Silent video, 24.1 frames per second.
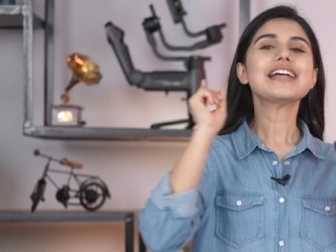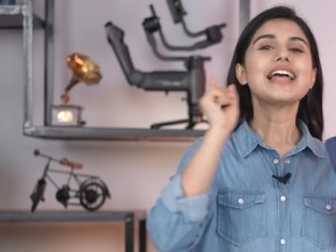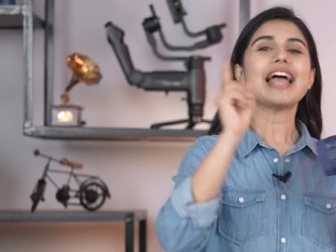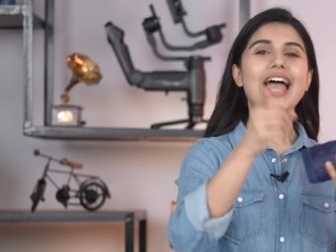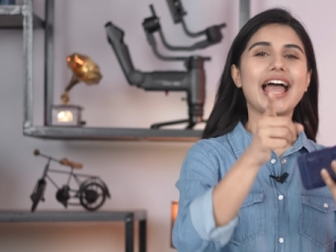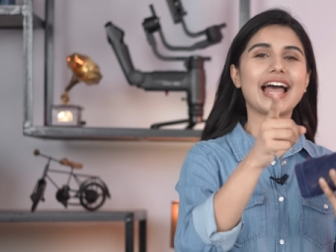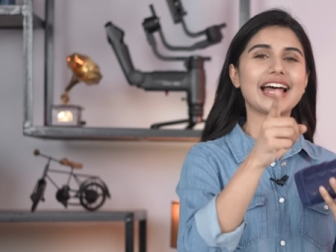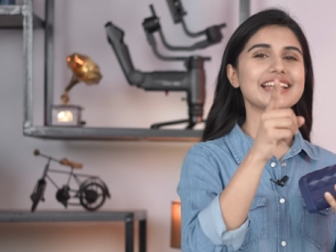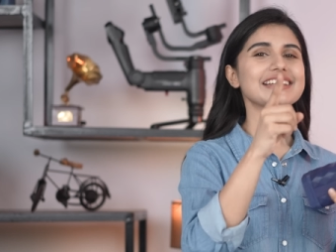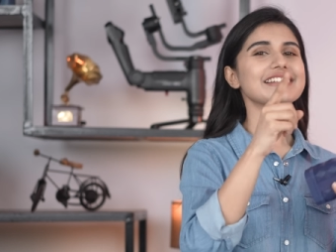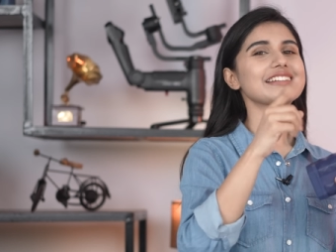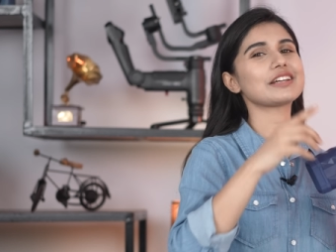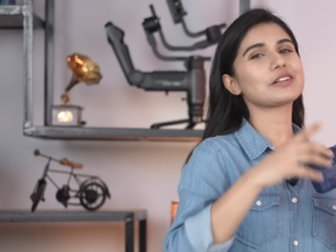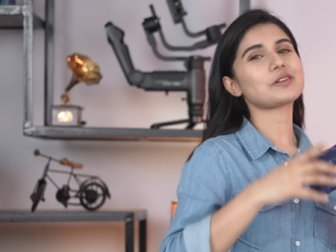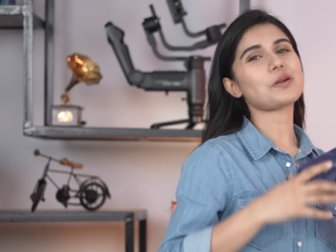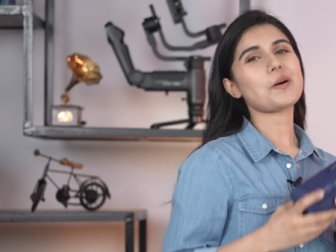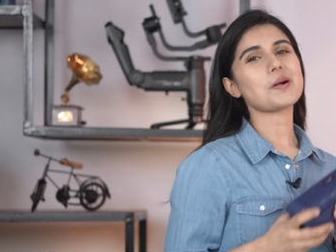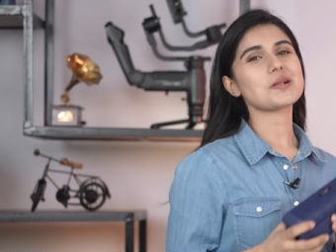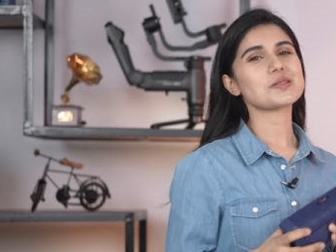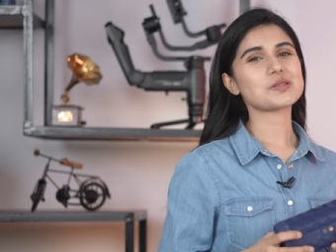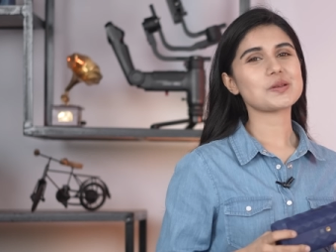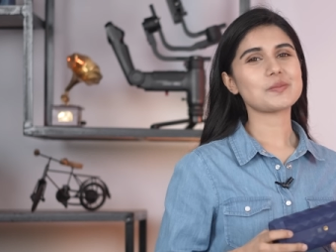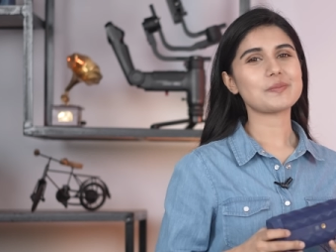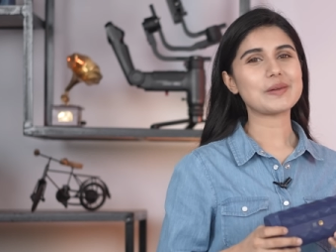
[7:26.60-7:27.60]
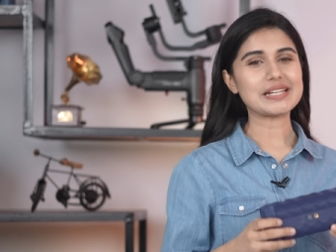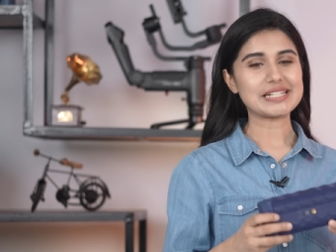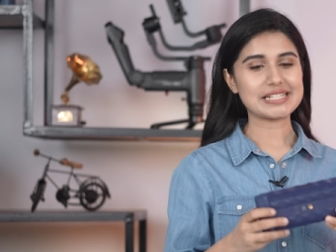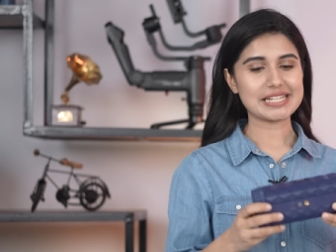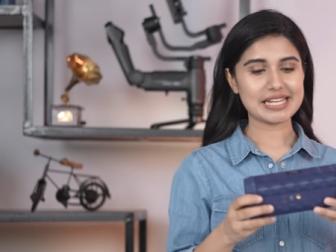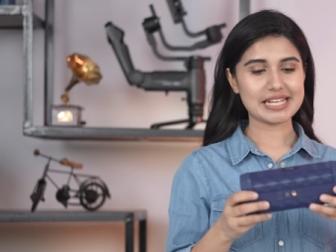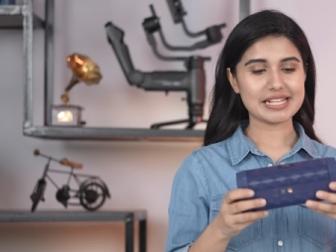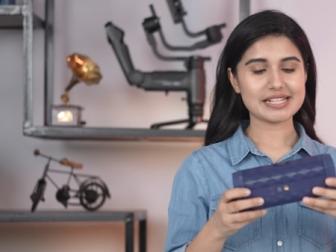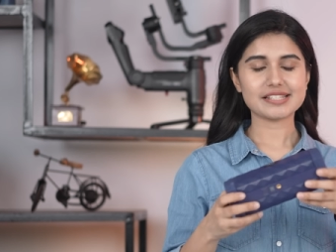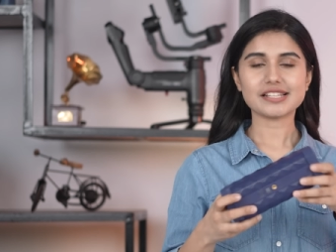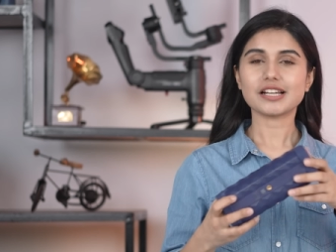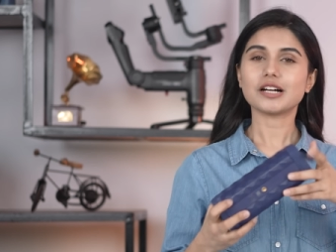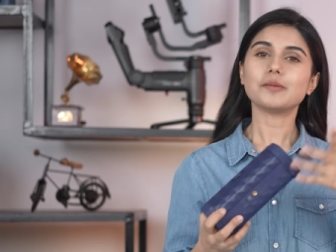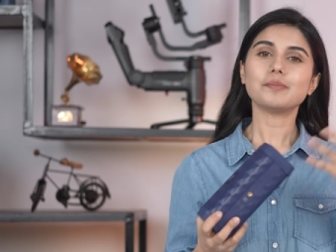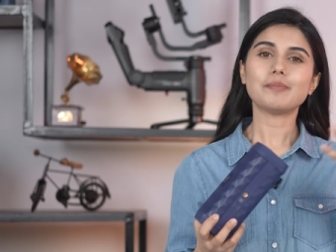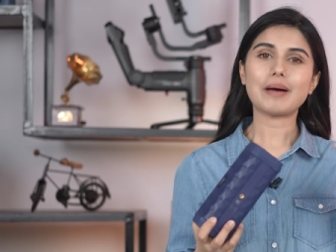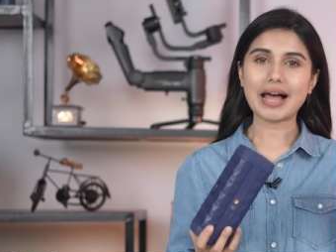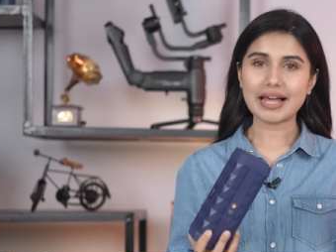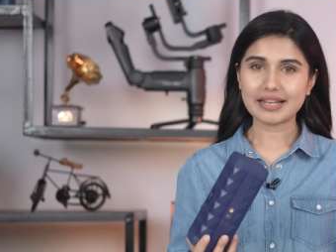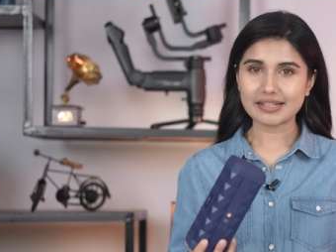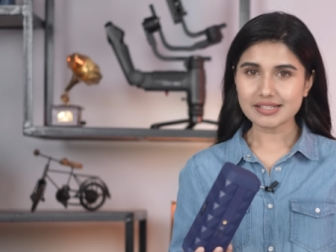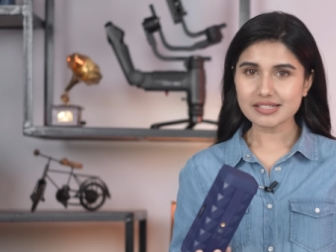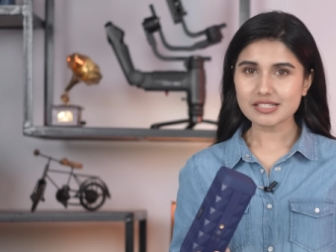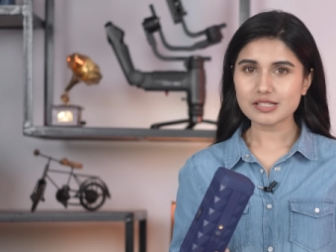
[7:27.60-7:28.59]
And it also maintains a
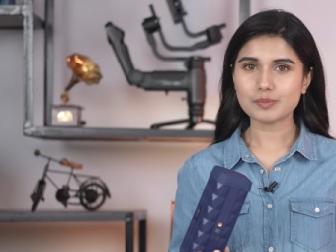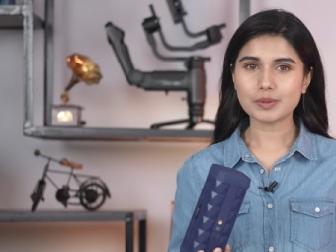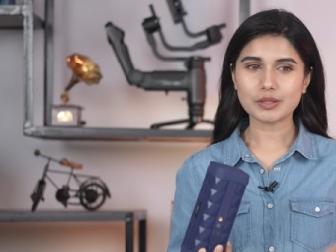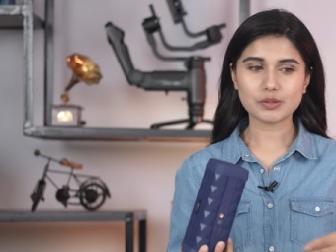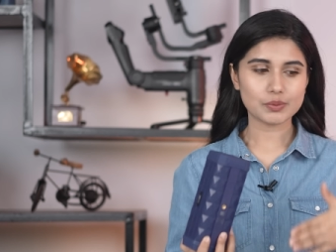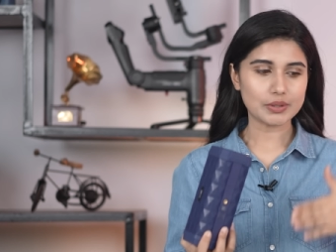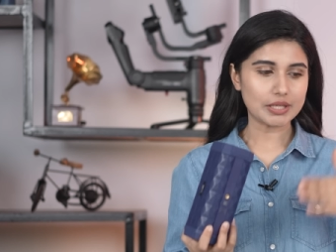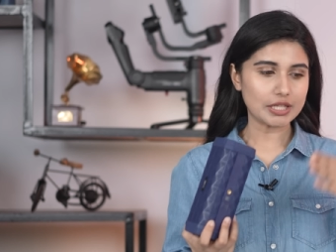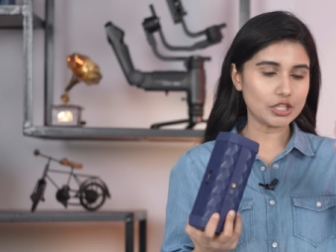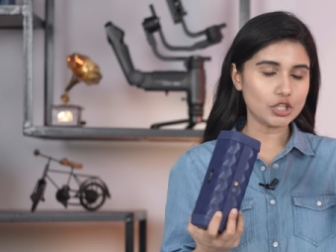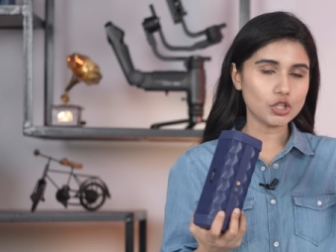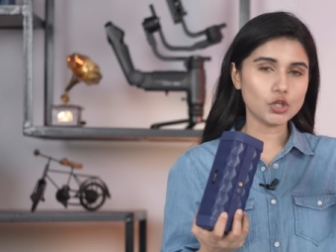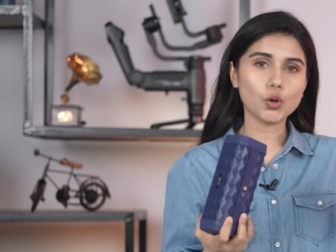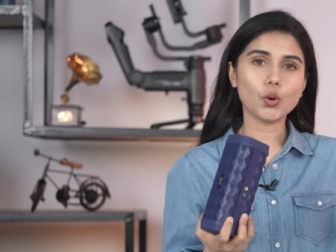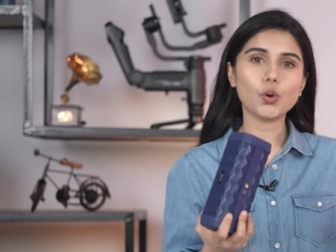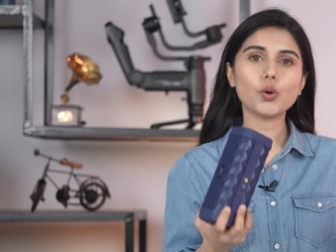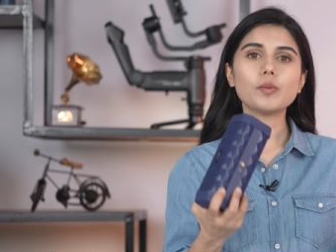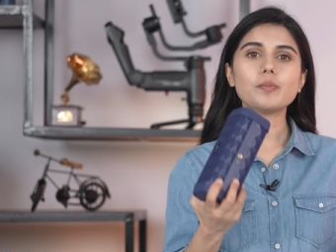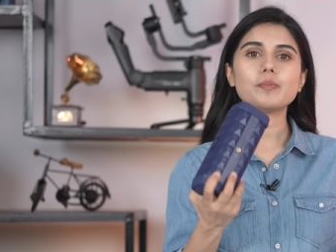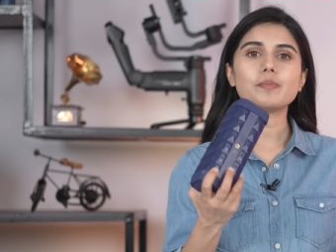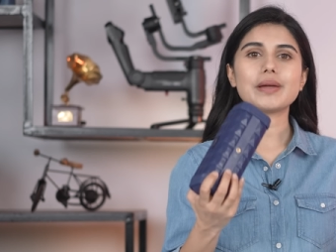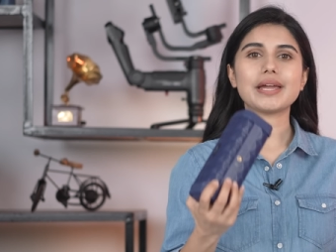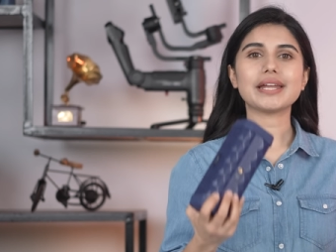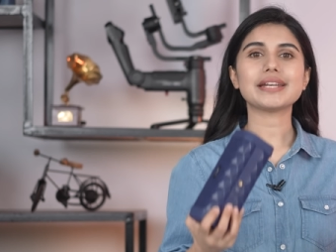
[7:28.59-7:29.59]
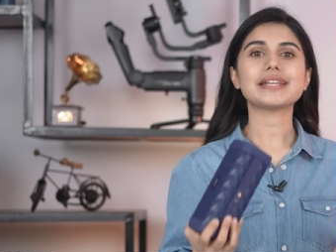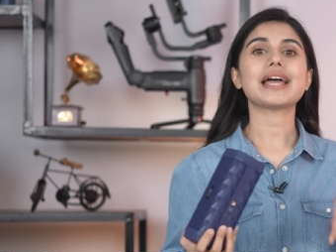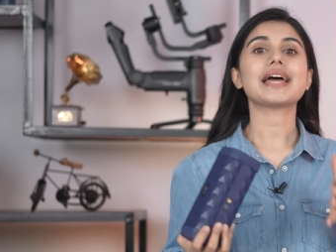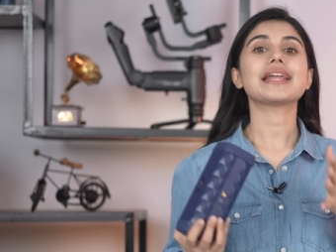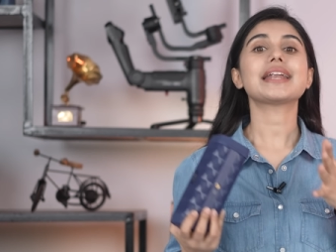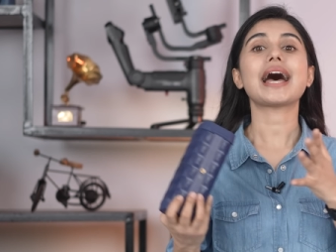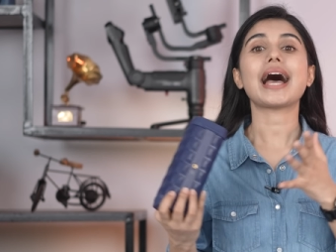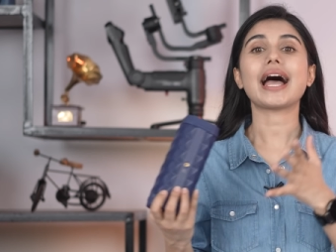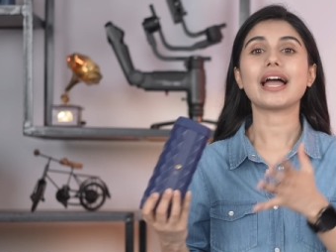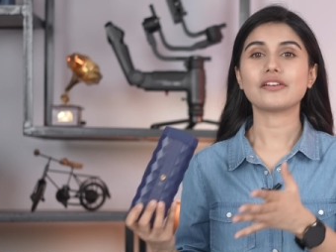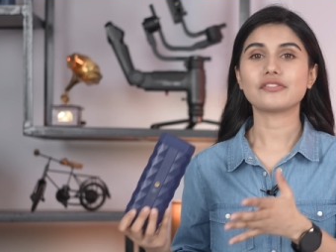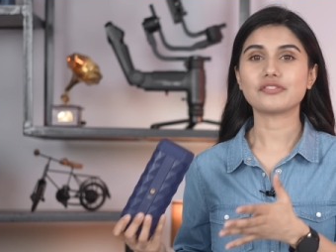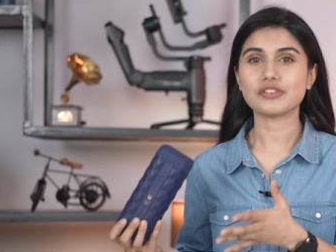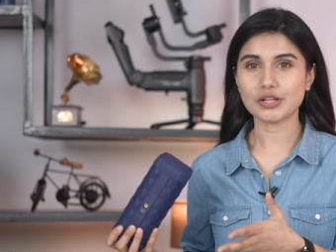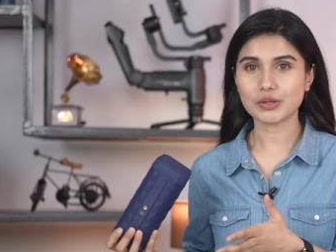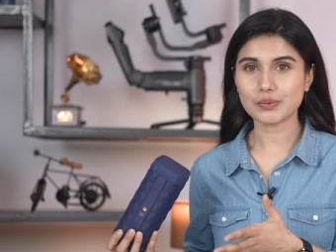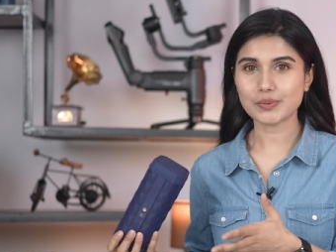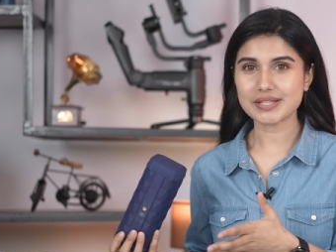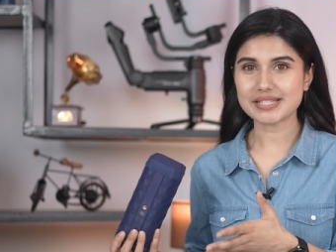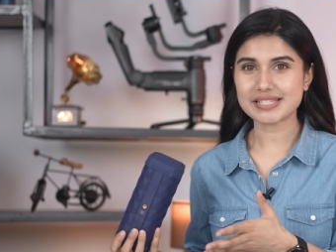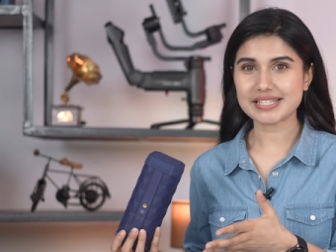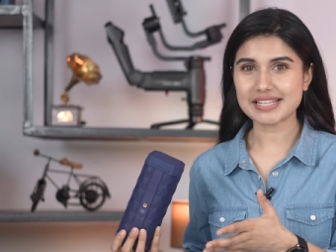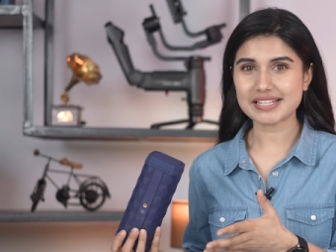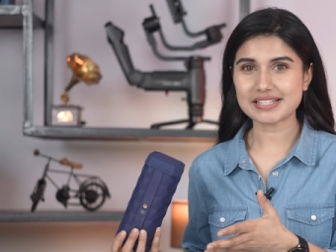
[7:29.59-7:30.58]
balance between low, mid and high
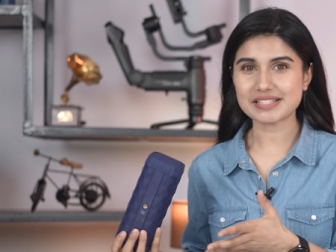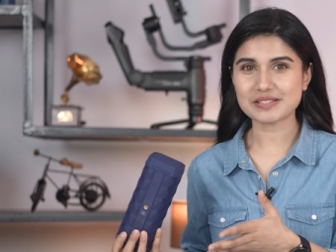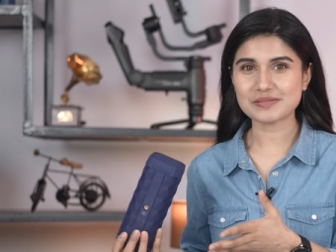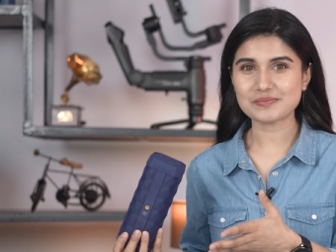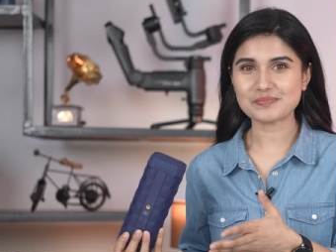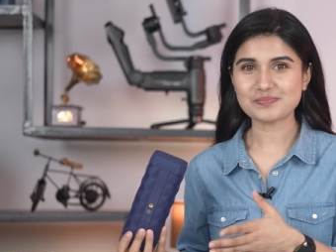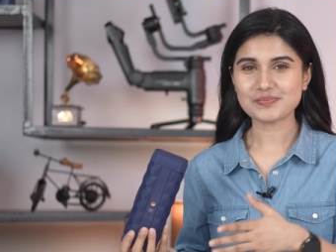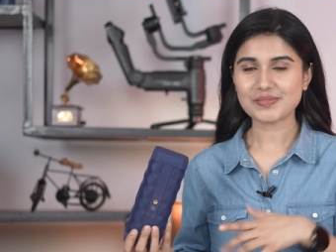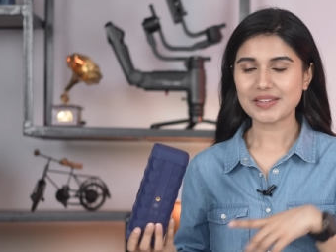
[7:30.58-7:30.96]
frequencies.